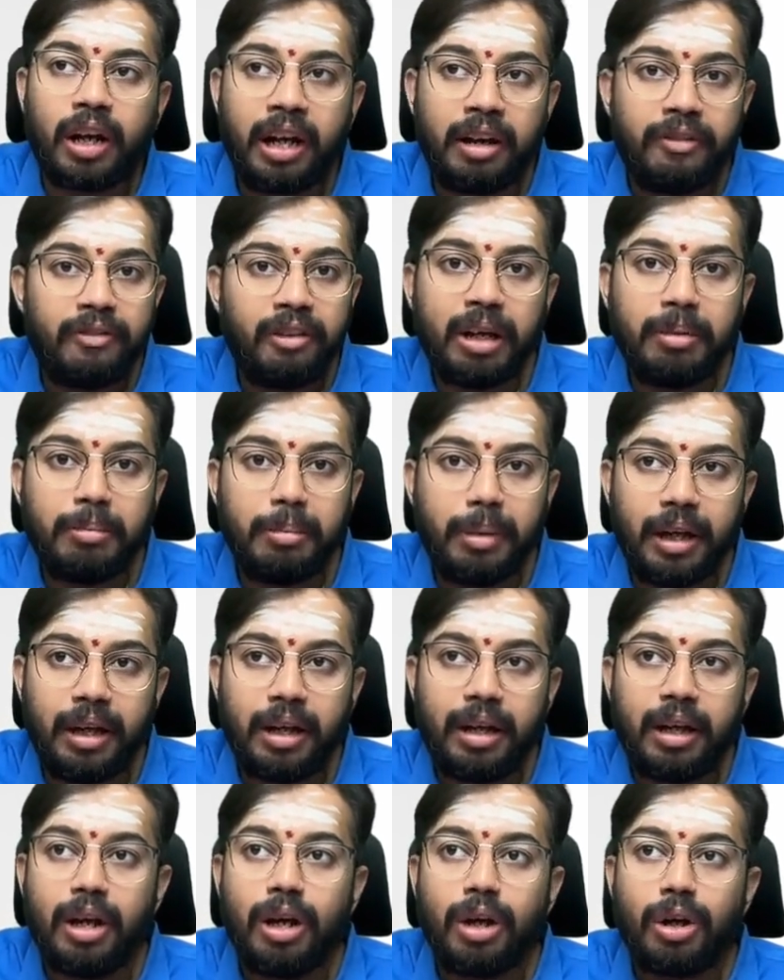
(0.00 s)
giving
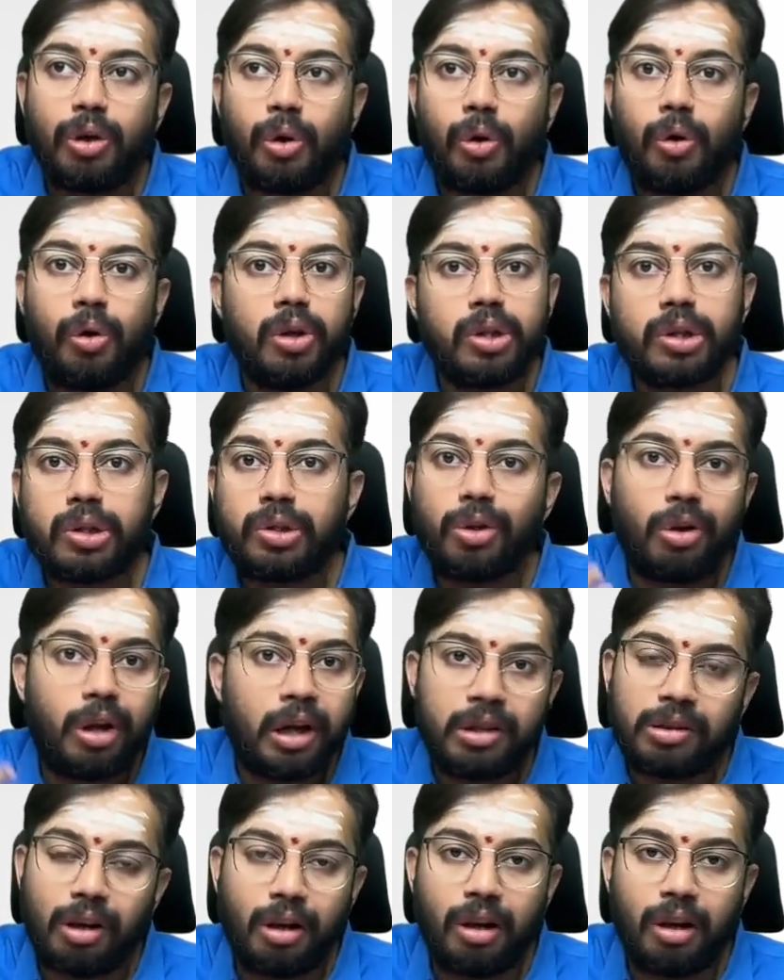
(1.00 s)
me cold
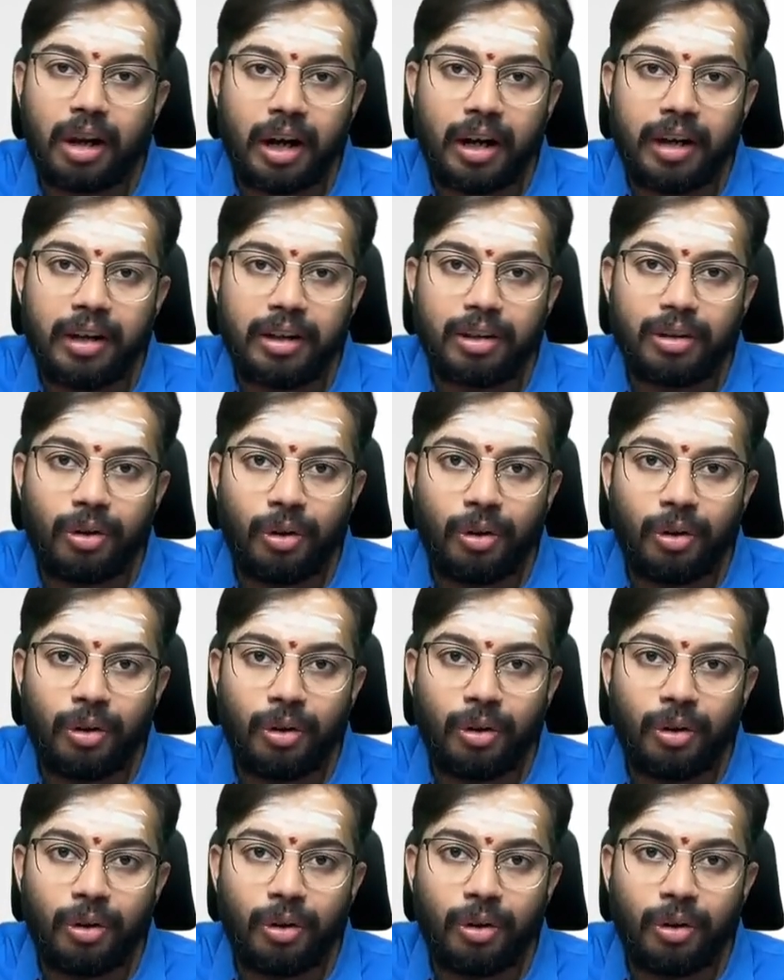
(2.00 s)
storage on rent.